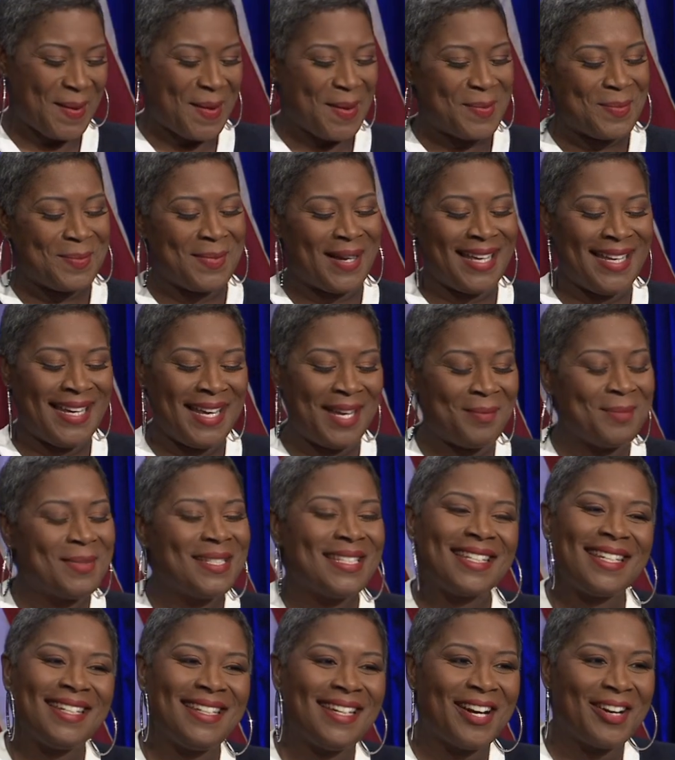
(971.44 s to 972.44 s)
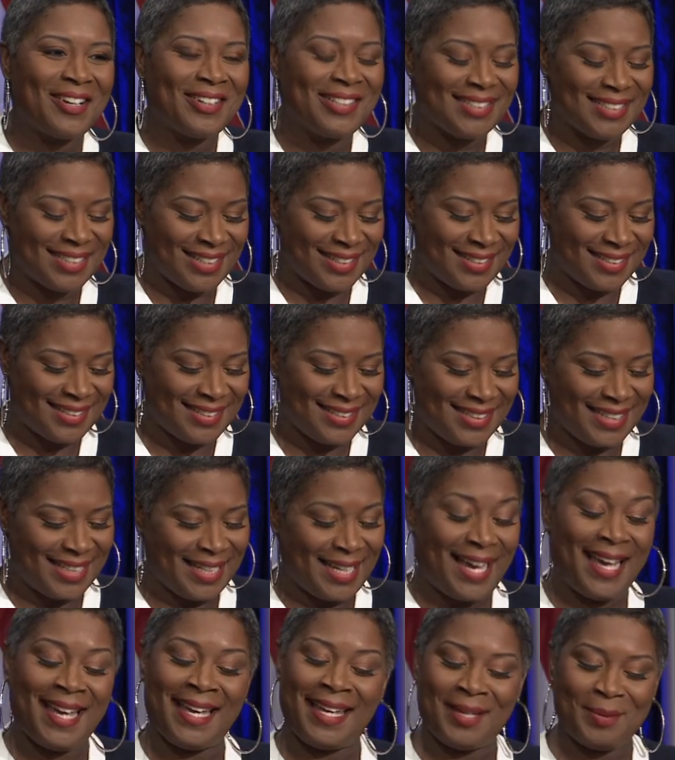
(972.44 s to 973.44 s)
My name is Chiara Law, and
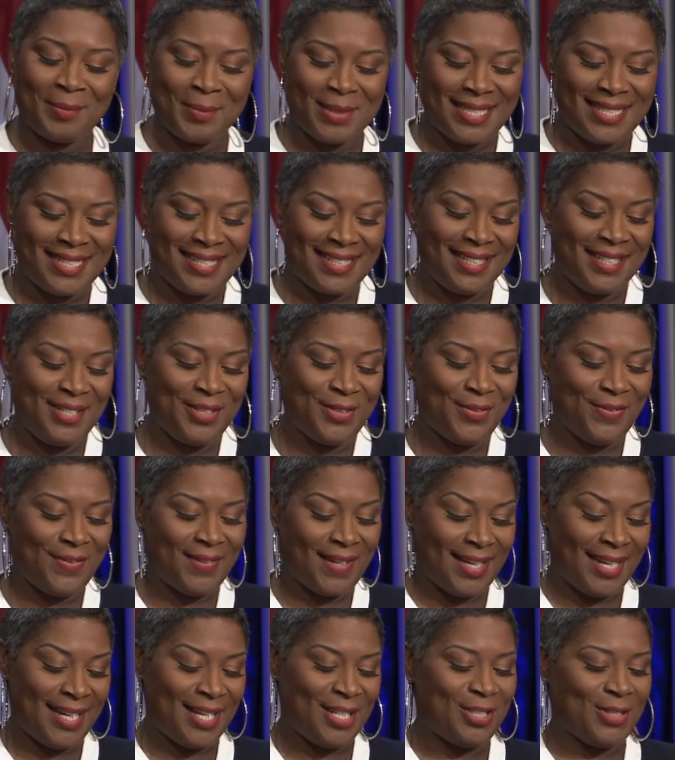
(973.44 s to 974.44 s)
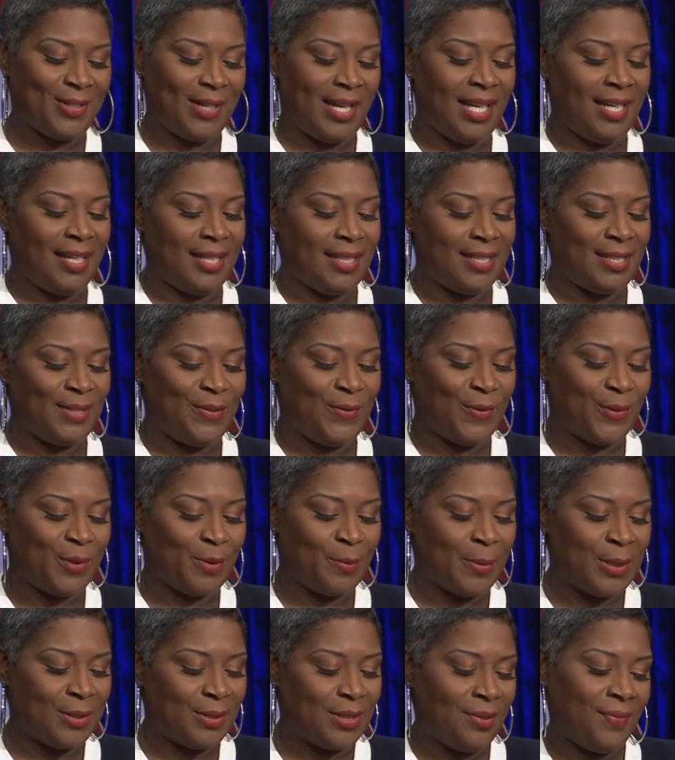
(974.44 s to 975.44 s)
I am the senior financial analyst for the
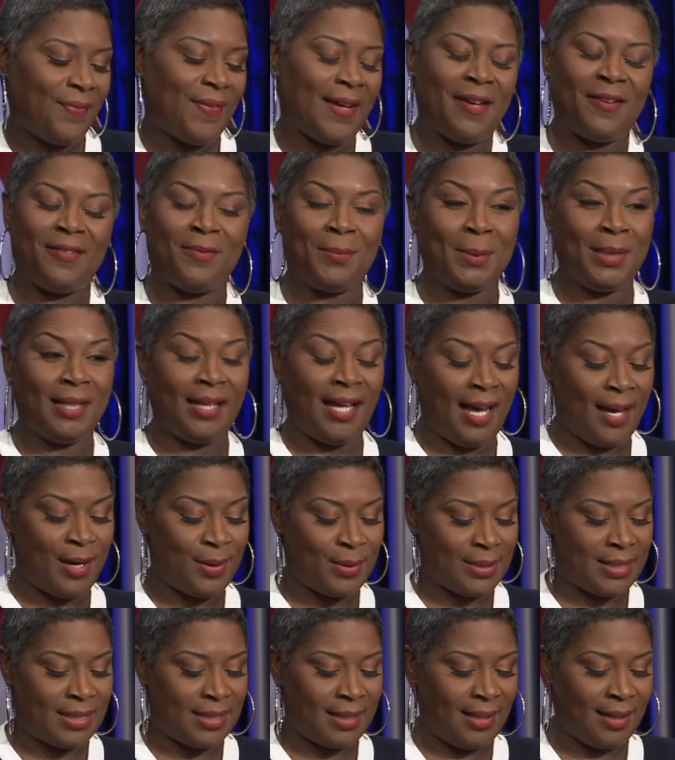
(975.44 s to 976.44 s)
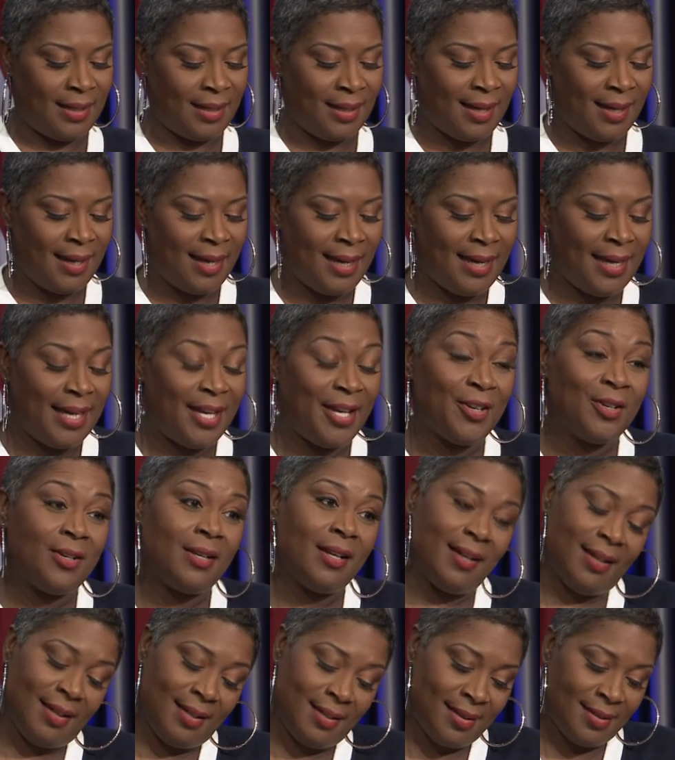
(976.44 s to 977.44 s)
multifamily housing here at
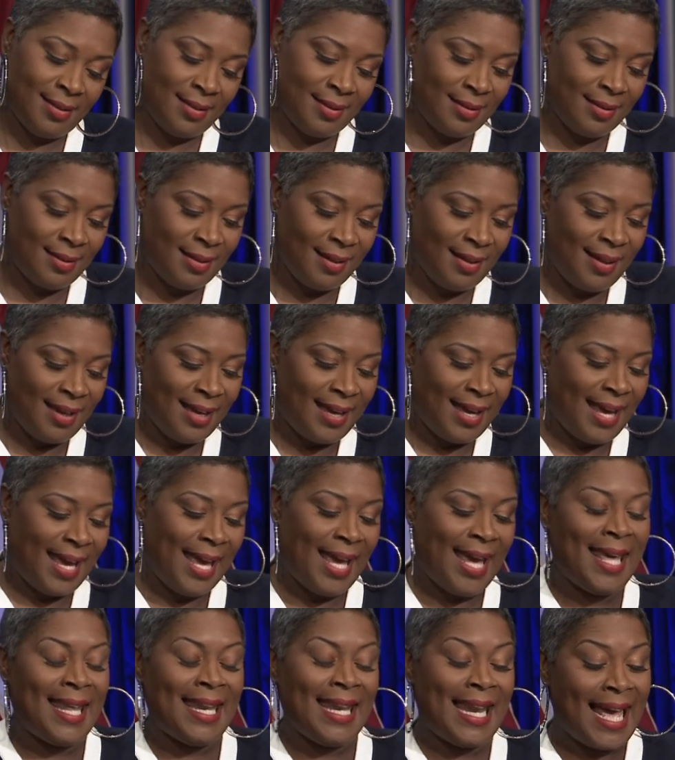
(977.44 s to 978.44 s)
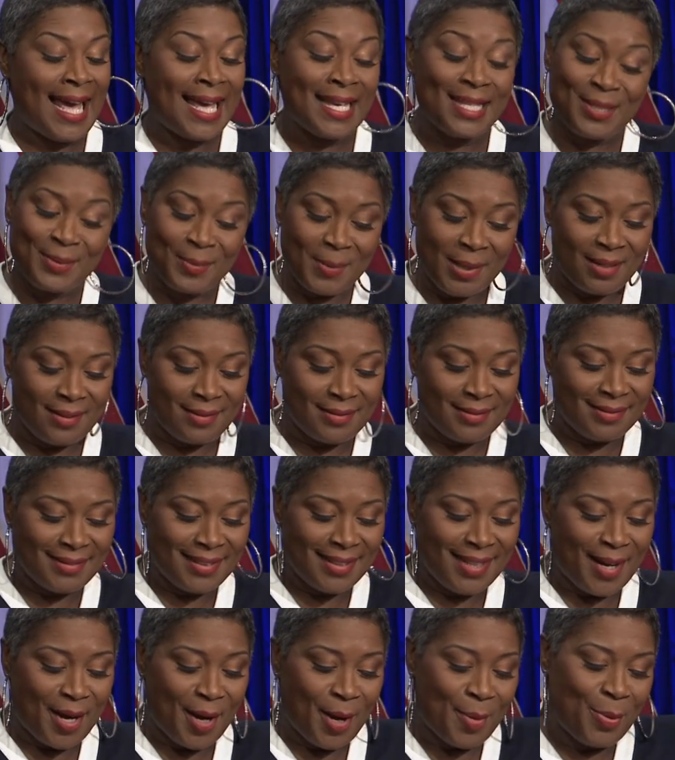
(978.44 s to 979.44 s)
HUD, and as well,
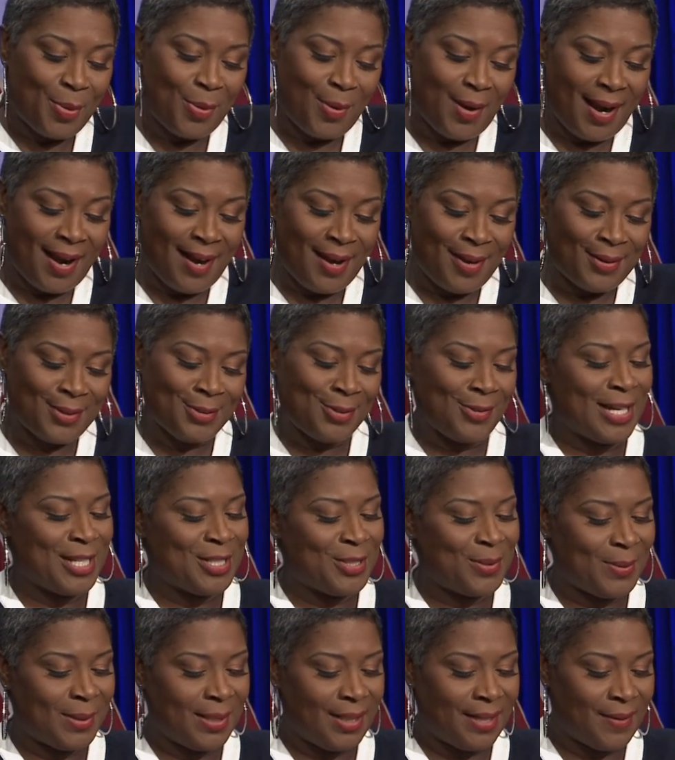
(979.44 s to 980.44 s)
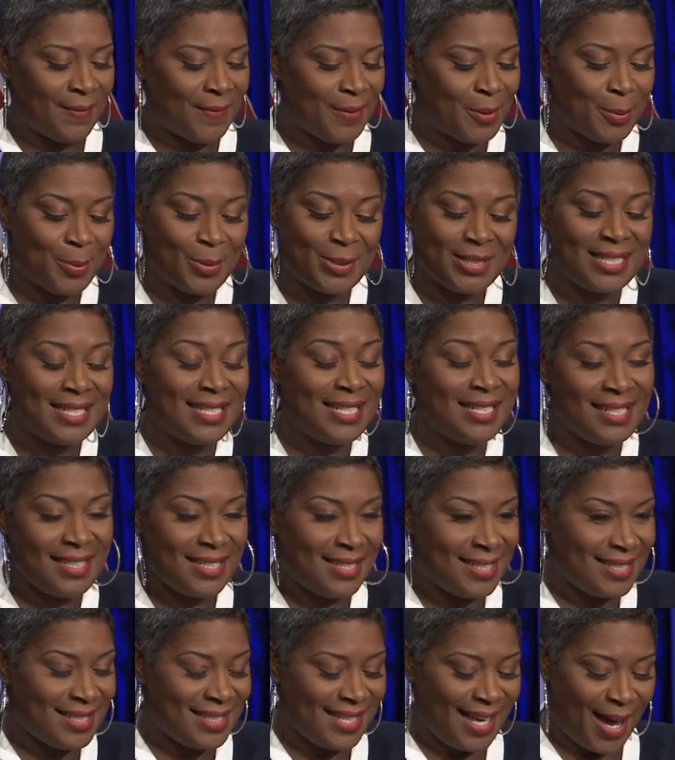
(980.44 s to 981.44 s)
a proud graduate of the
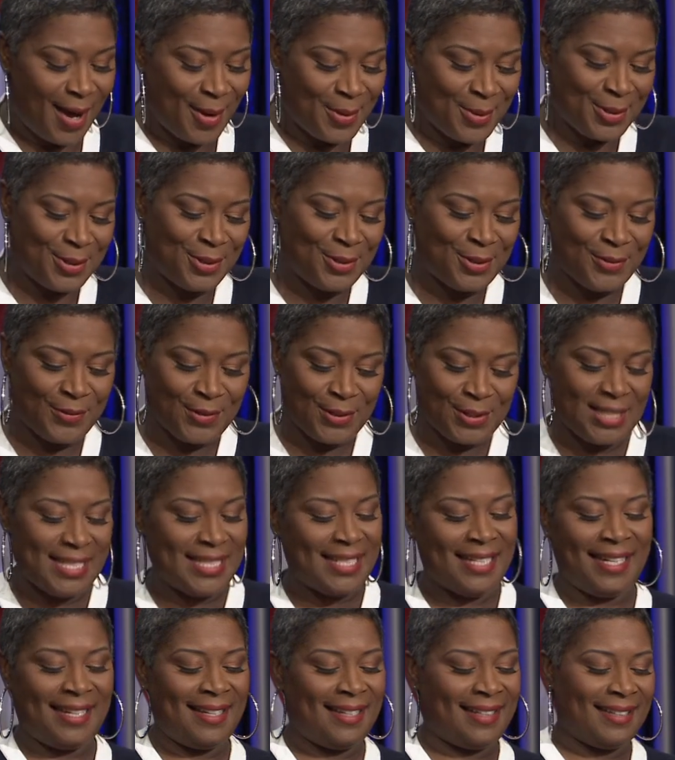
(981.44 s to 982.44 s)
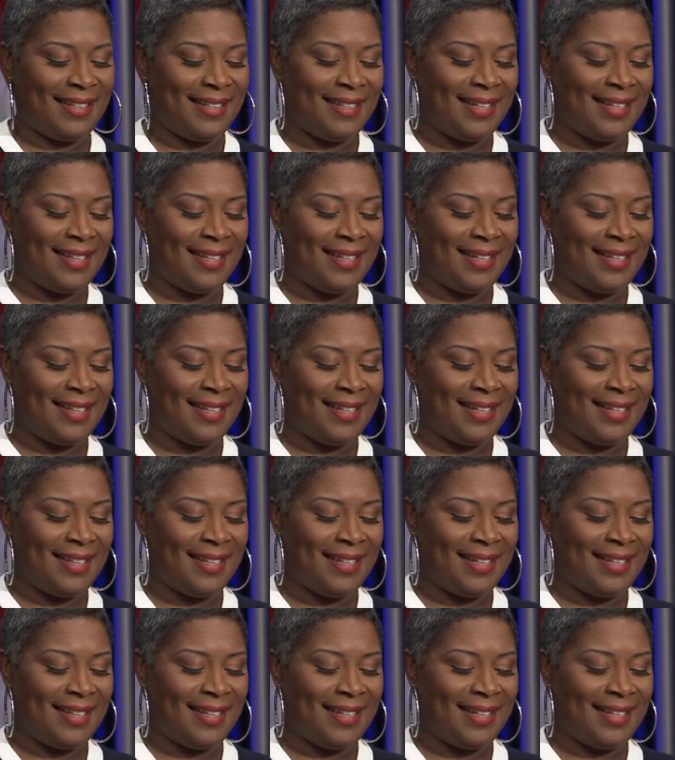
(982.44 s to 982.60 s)
prestigious Howard University.